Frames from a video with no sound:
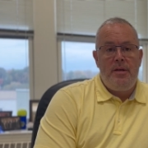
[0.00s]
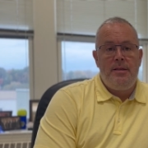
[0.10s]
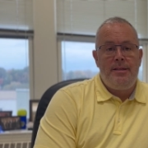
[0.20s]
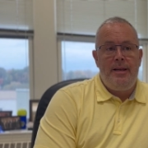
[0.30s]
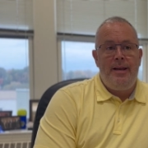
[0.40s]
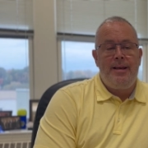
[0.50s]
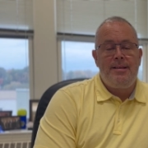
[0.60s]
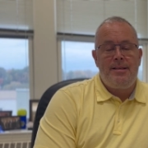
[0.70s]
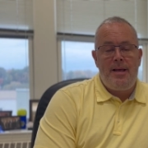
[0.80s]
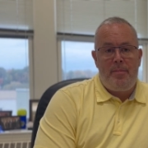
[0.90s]
is in an
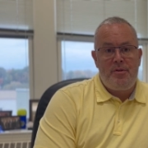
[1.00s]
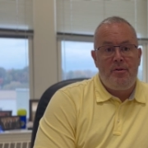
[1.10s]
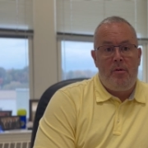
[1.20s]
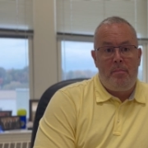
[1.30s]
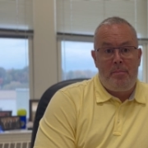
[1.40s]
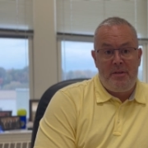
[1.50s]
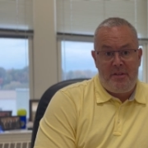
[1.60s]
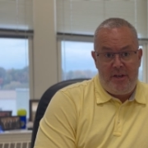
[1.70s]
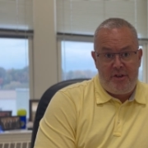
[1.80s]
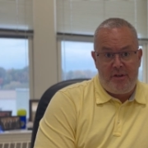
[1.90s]
exceptional
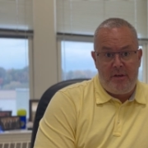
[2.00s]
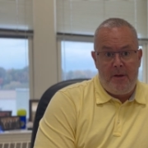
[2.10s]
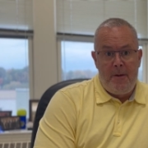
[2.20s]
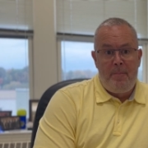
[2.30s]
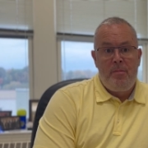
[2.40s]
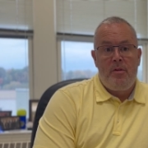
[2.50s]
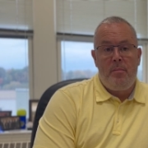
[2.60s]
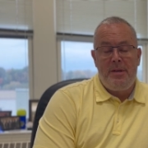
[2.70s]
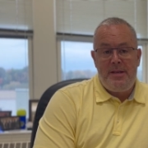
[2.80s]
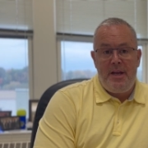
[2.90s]
position to
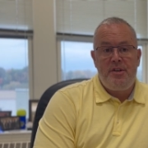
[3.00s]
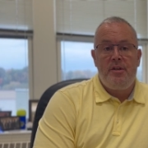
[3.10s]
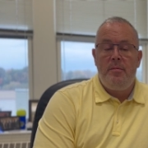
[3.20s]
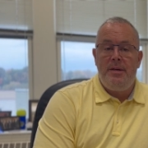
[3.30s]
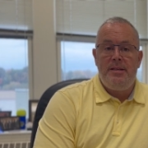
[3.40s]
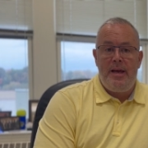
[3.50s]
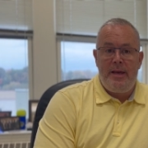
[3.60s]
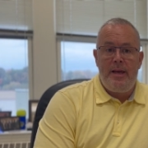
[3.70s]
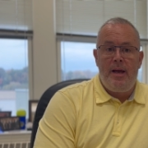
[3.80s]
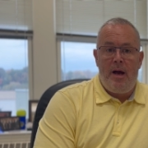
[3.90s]
potentially be
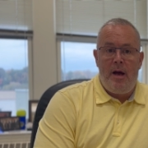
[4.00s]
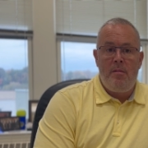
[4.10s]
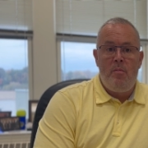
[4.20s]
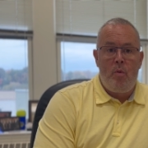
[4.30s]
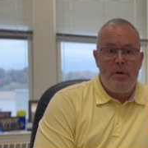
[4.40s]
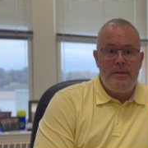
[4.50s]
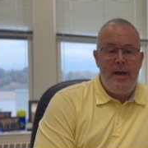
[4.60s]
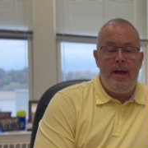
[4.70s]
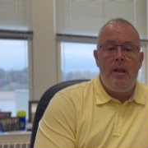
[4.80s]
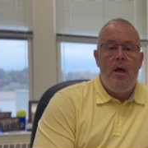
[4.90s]
taking on more
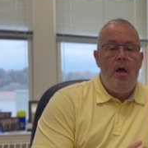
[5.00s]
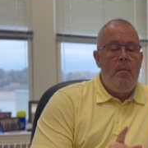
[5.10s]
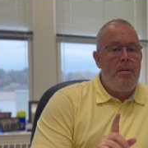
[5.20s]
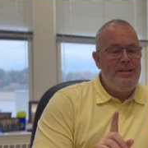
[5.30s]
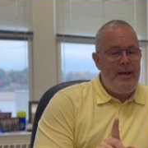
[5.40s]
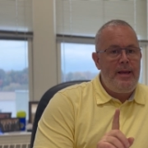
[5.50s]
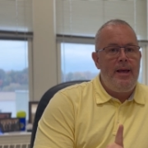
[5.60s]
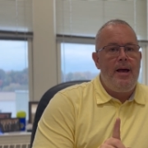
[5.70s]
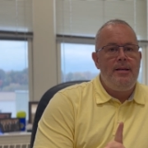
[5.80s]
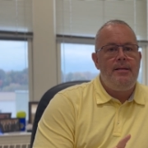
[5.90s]
debt, but taking
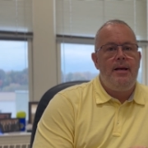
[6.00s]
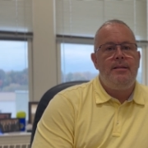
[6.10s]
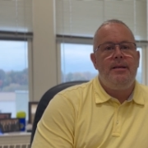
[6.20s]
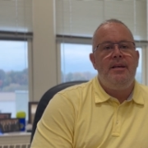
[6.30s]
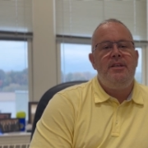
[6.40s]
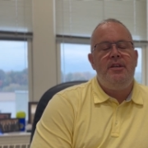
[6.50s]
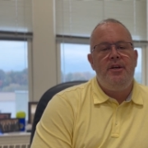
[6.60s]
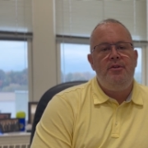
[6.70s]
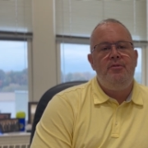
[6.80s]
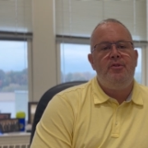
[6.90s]
on debt to
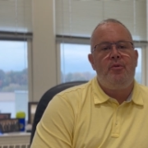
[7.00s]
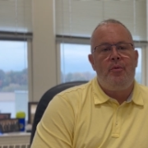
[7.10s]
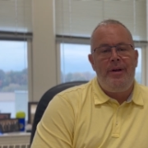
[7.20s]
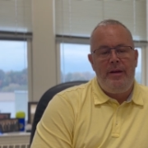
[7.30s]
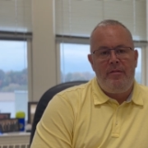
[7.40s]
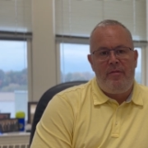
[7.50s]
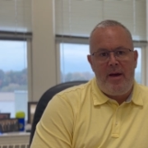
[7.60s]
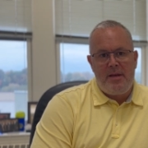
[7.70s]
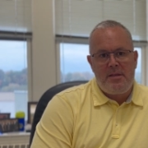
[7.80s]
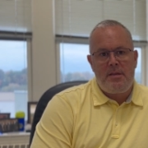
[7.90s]
continue to
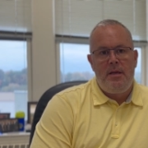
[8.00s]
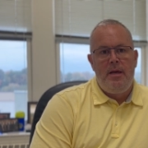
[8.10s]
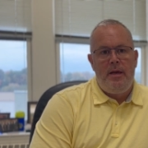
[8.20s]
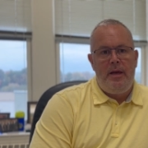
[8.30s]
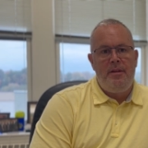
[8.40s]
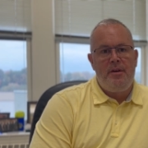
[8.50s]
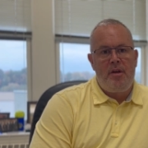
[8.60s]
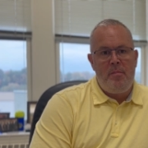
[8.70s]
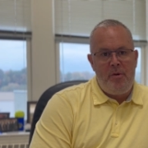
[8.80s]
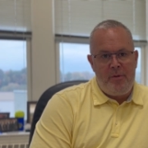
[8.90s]
reinvest in the
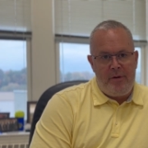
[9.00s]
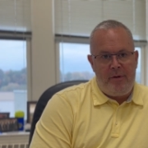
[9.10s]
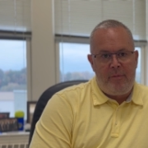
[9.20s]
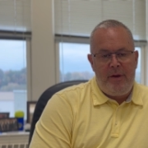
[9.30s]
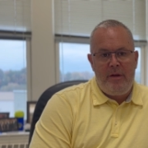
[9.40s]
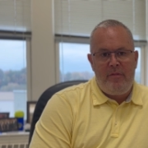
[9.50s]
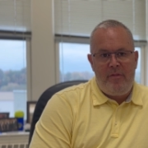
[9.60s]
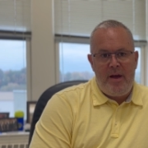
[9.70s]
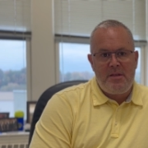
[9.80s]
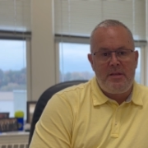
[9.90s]
community,
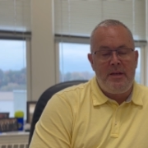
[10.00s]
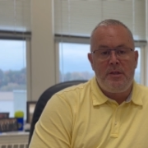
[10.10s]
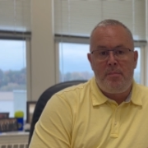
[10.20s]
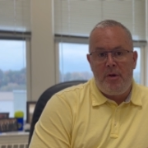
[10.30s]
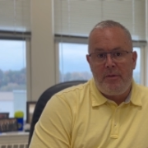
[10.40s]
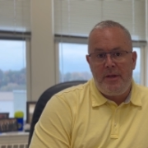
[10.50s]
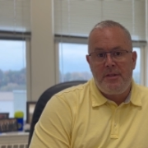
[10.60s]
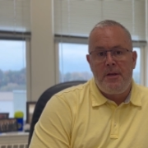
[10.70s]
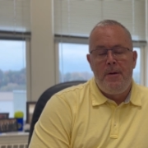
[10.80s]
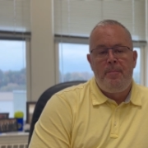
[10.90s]
reinvest in its
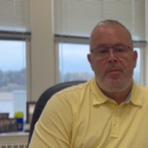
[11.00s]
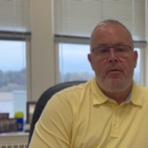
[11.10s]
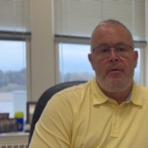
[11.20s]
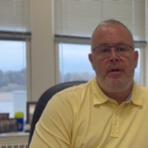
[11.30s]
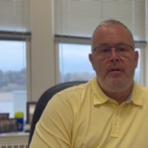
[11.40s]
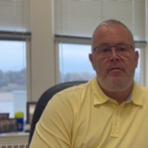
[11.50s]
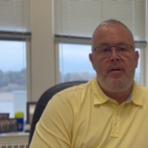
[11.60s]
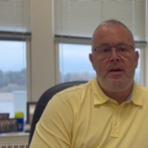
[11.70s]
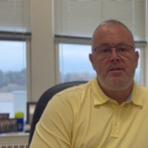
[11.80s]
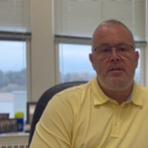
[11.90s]
buildings,
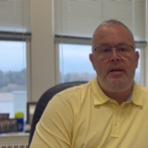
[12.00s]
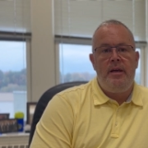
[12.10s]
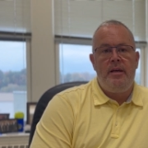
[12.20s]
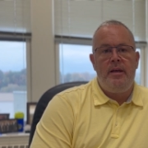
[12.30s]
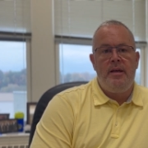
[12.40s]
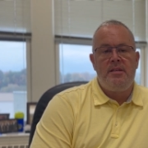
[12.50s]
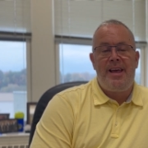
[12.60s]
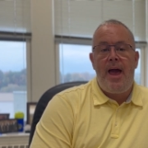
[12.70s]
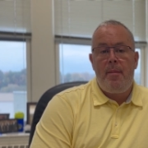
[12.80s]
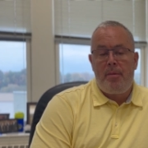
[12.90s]
reinvest in its
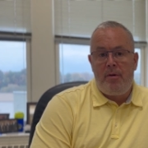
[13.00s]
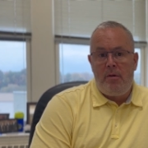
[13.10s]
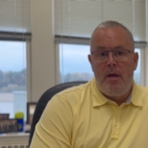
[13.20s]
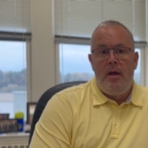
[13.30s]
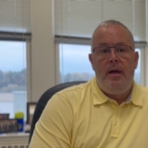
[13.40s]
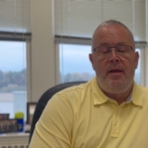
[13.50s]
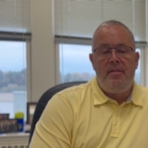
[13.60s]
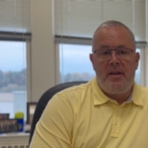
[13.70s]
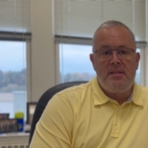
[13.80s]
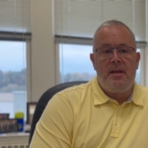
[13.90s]
capital, and
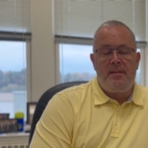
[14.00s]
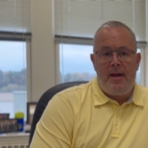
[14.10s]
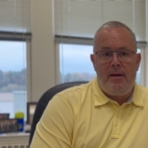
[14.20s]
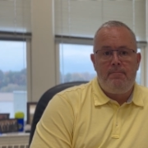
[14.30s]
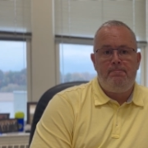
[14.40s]
things like that.